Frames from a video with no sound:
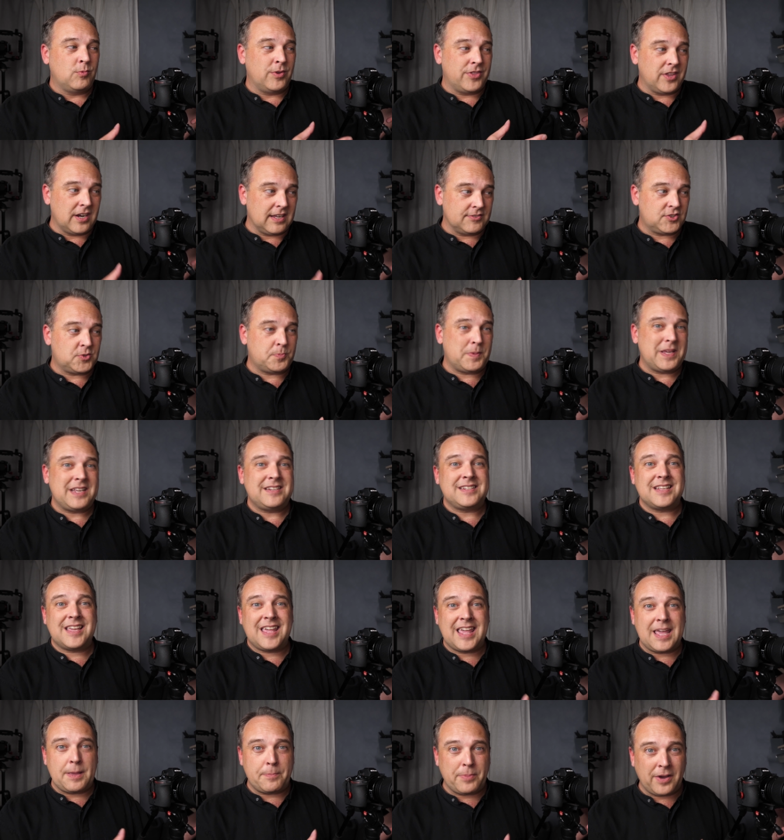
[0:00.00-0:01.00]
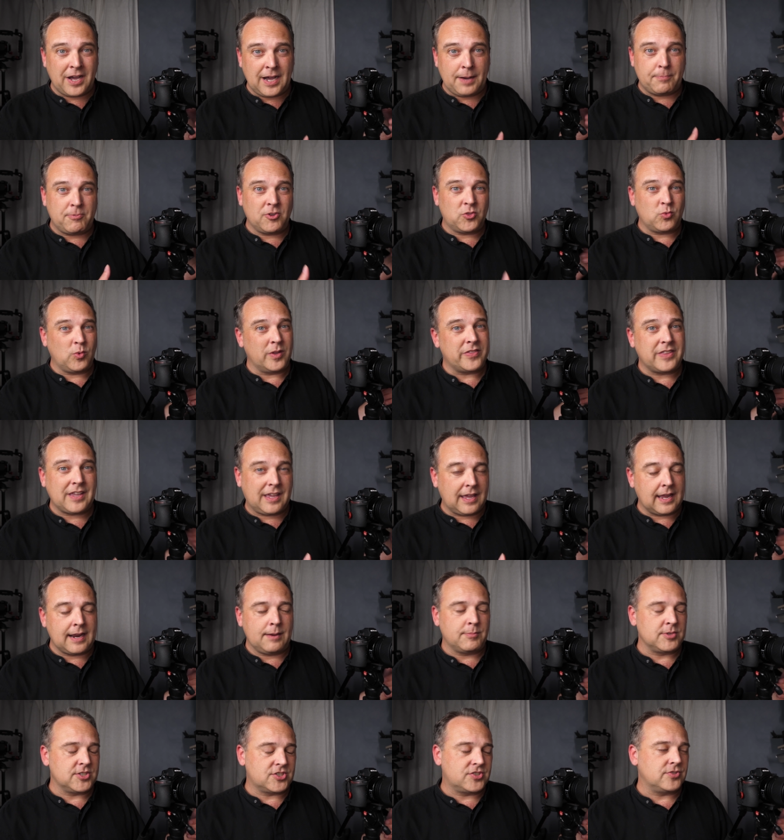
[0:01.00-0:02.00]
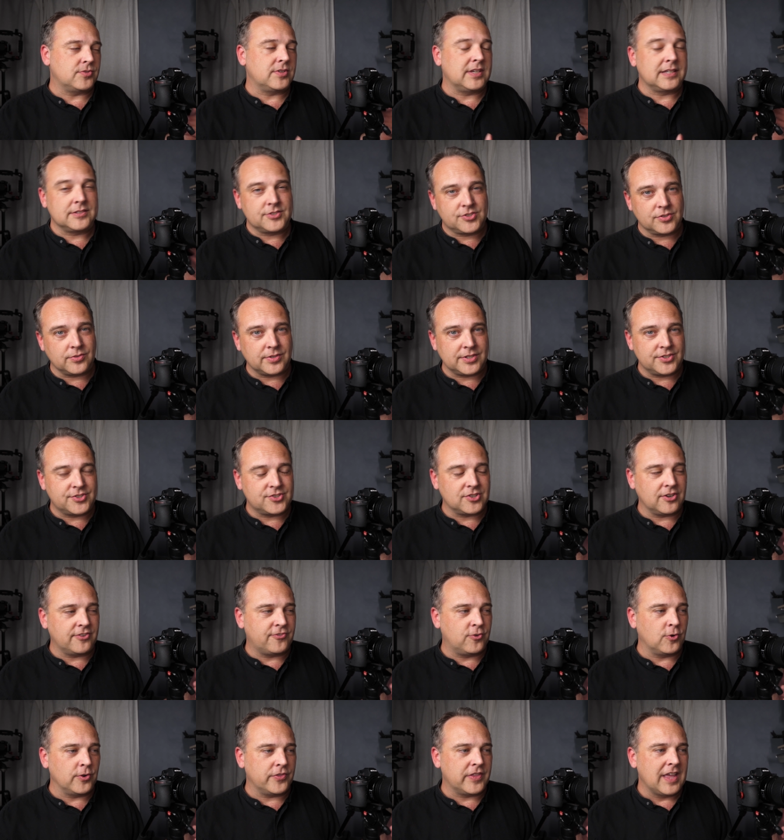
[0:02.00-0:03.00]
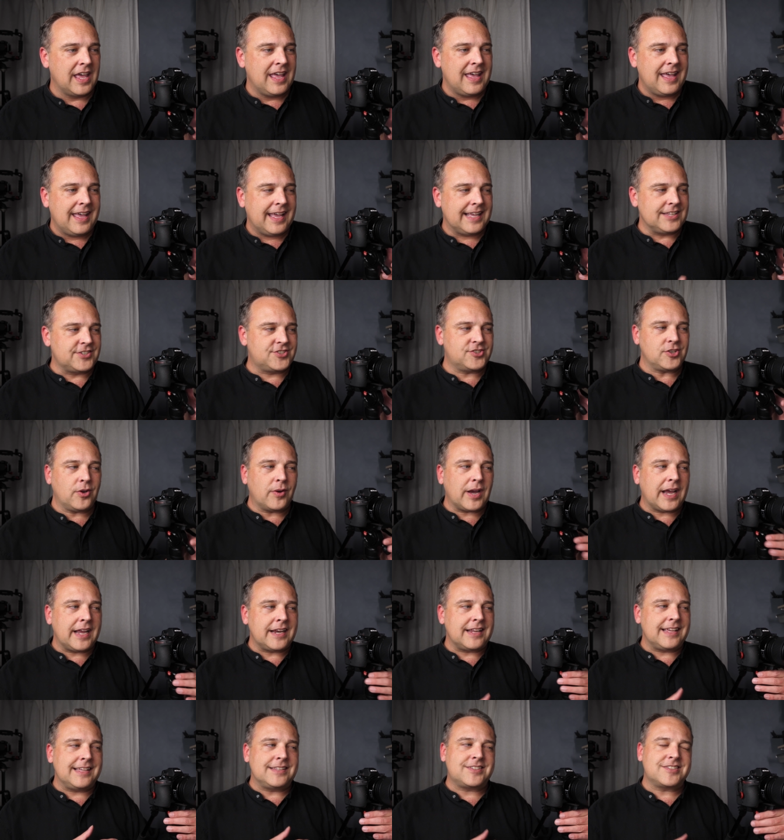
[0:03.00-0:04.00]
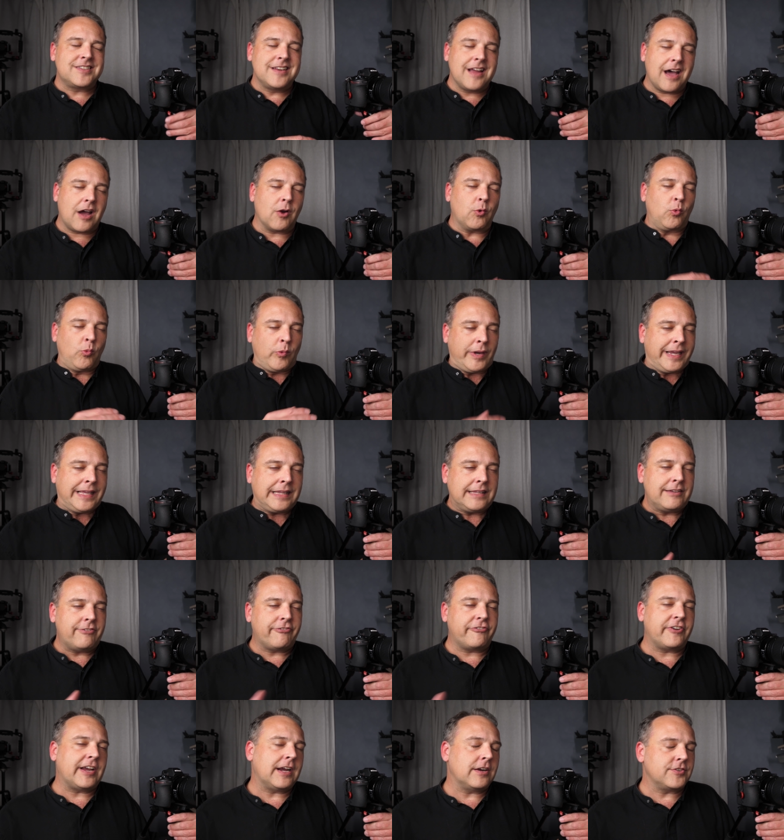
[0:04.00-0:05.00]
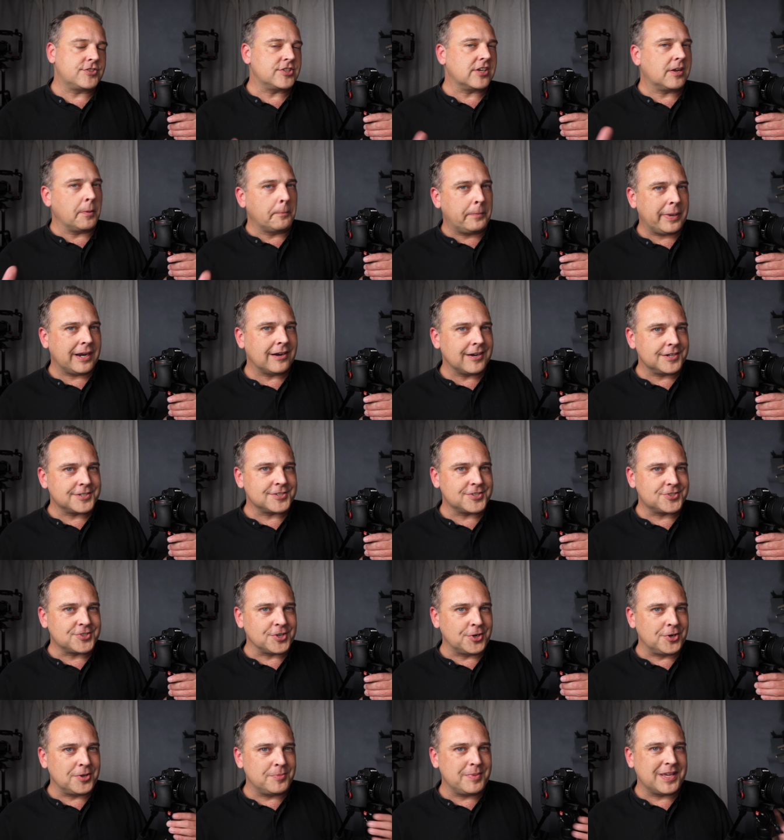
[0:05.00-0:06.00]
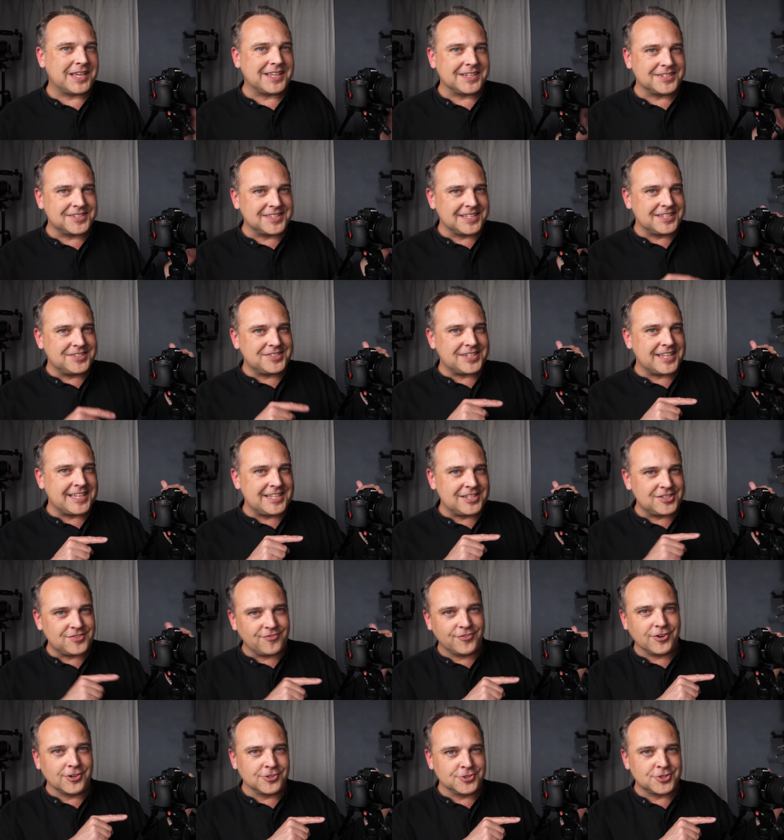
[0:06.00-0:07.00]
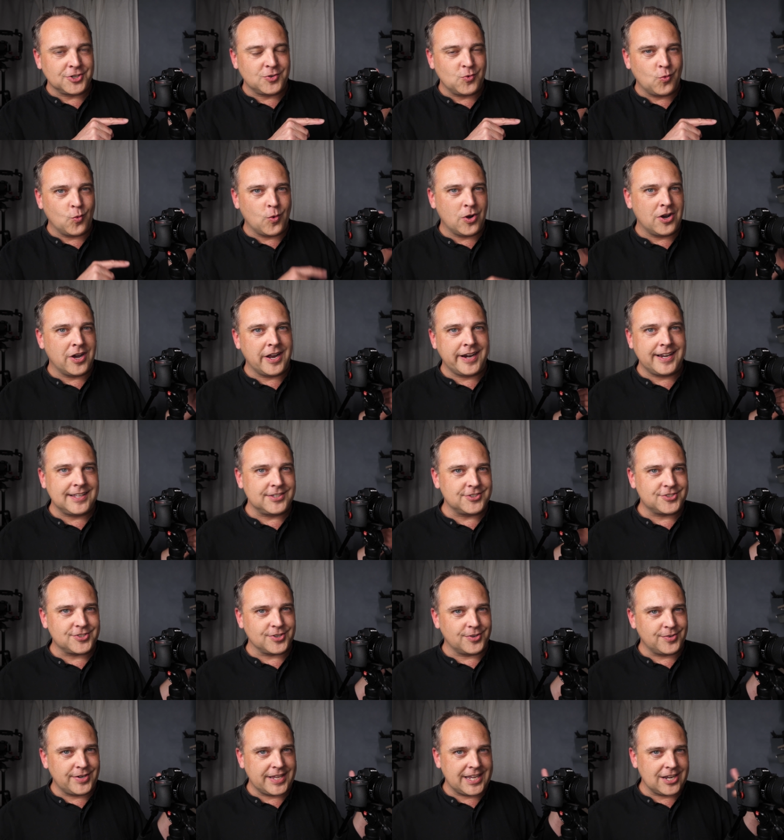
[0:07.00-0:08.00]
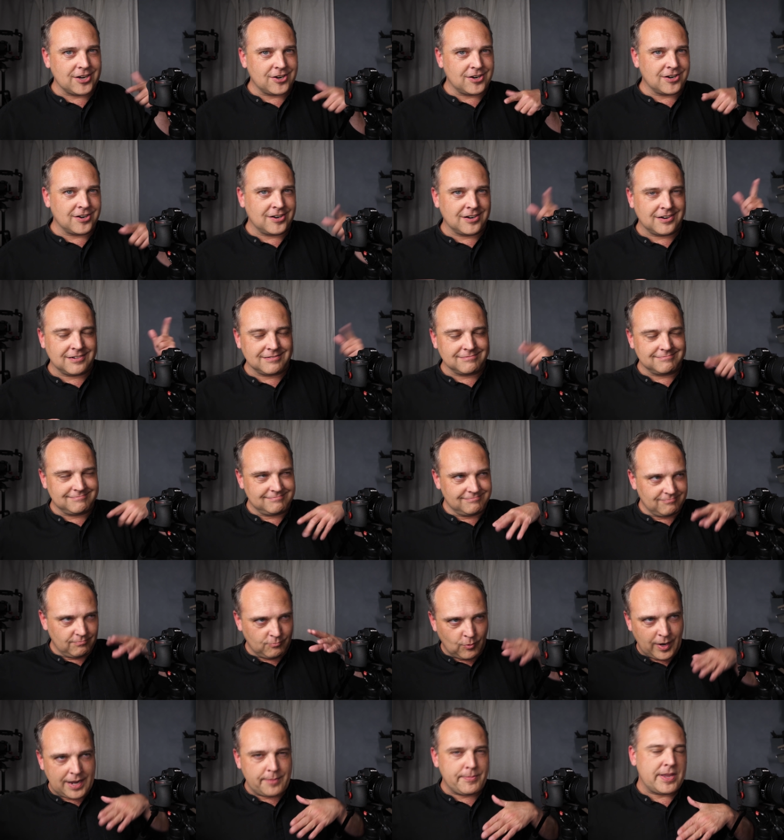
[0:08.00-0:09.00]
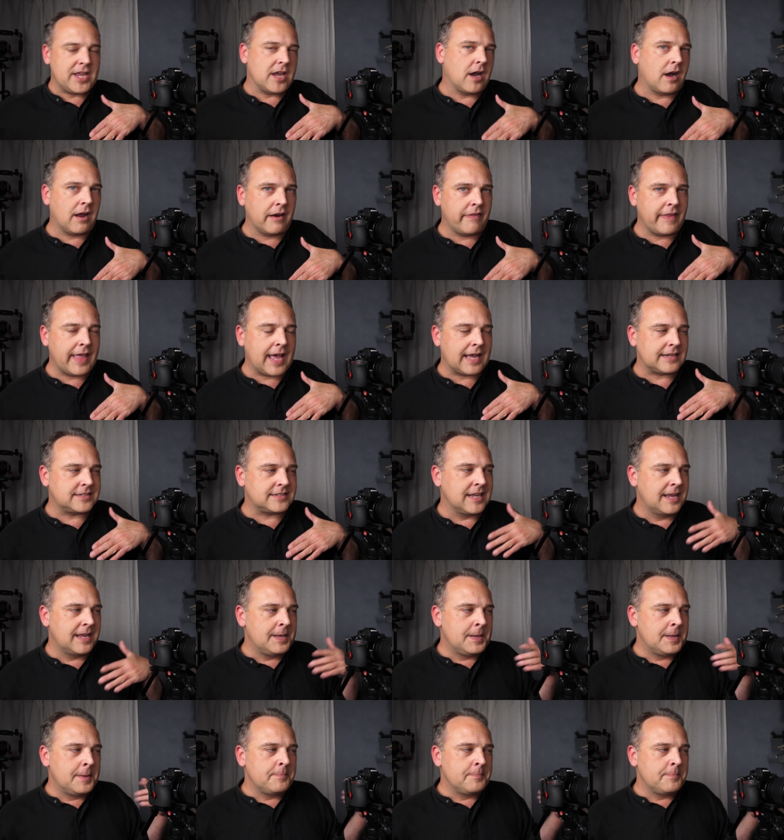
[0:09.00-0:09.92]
with enough speed to keep up with what the camera's doing, so on and so forth. And so I, it's not really fair to compare it to Sony because this is version one and Sony are way beyond that.